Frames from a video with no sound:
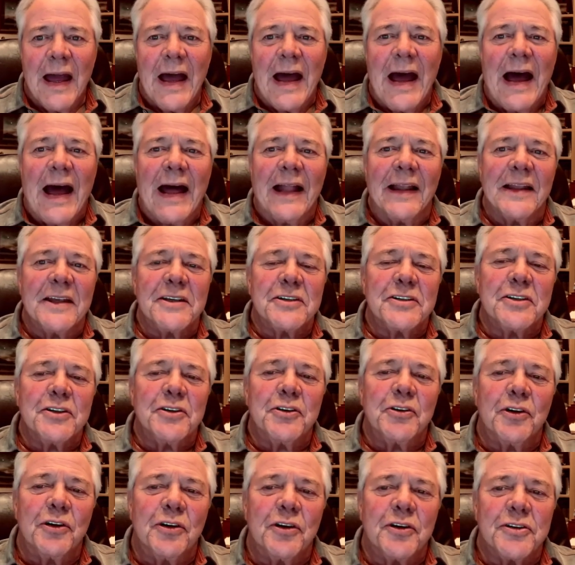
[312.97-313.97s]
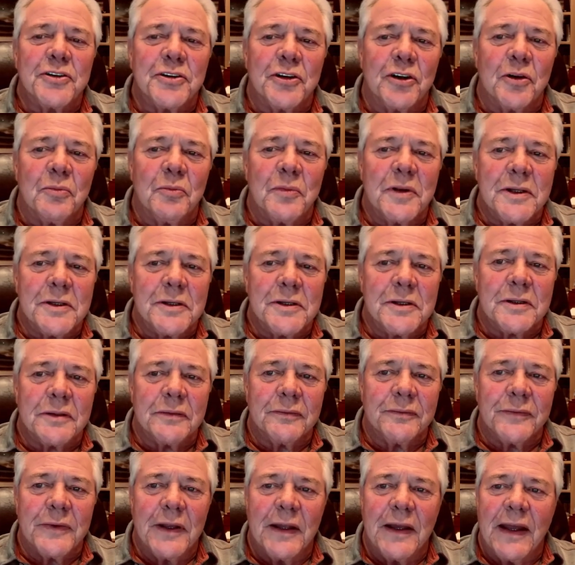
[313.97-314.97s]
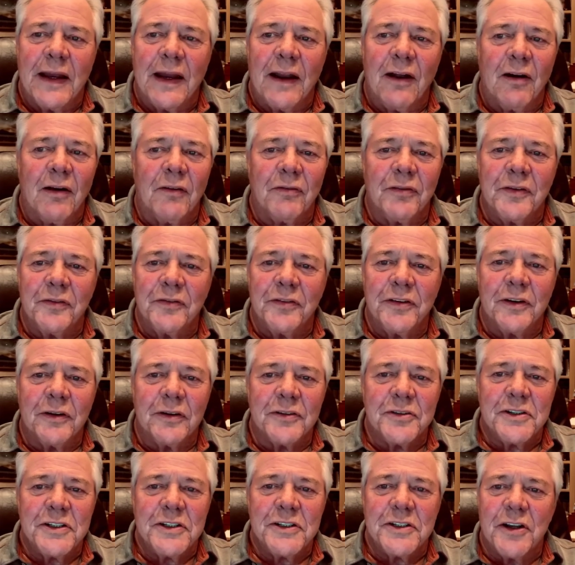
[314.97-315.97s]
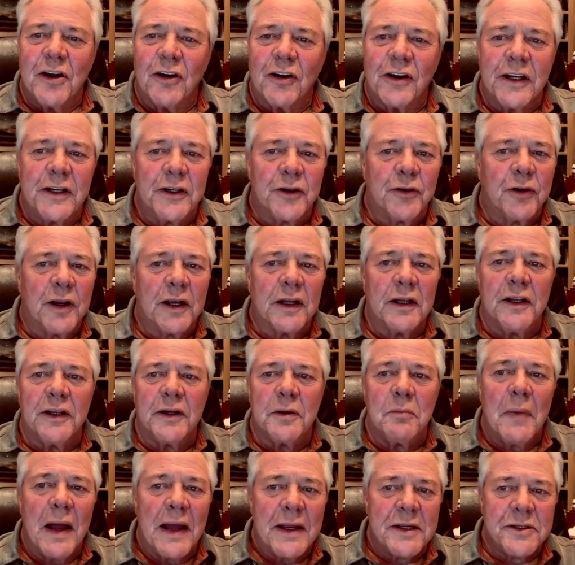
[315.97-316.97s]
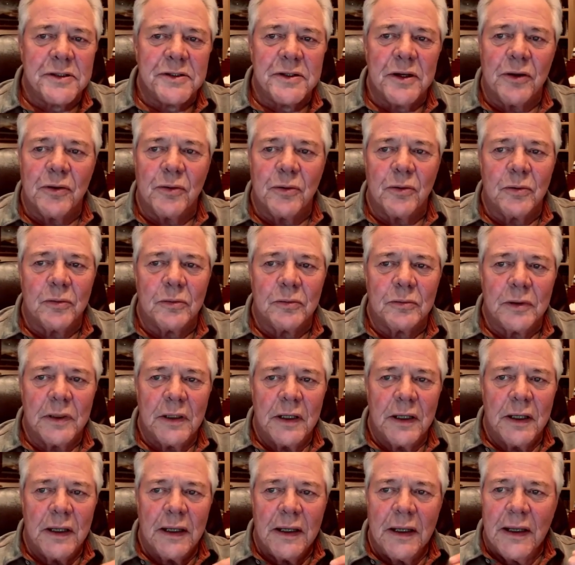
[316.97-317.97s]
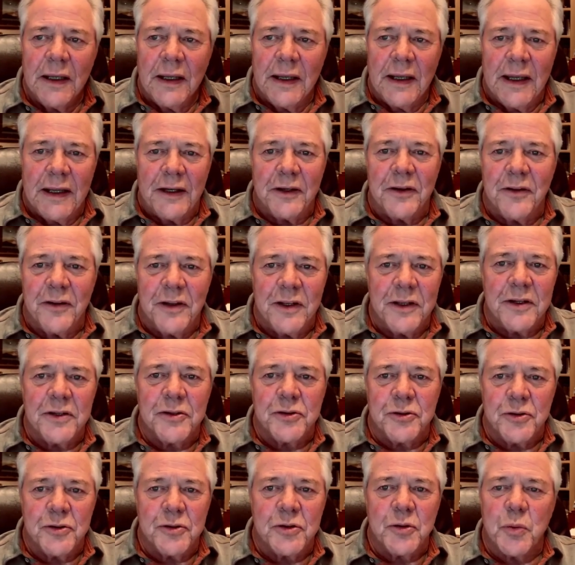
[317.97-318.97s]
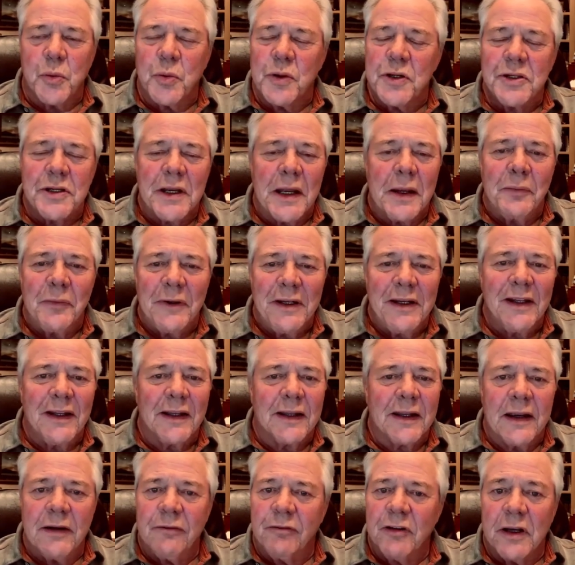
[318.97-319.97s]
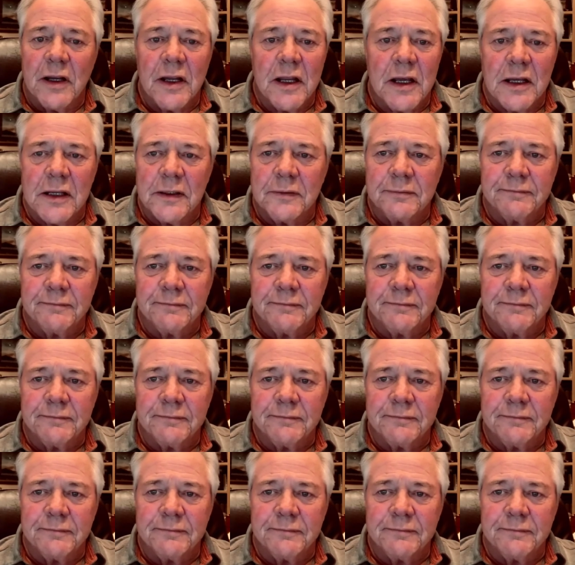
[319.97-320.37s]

I listen to her sermons, and I often feel she's talking directly to my soul and to the issues with which I'm dealing every day.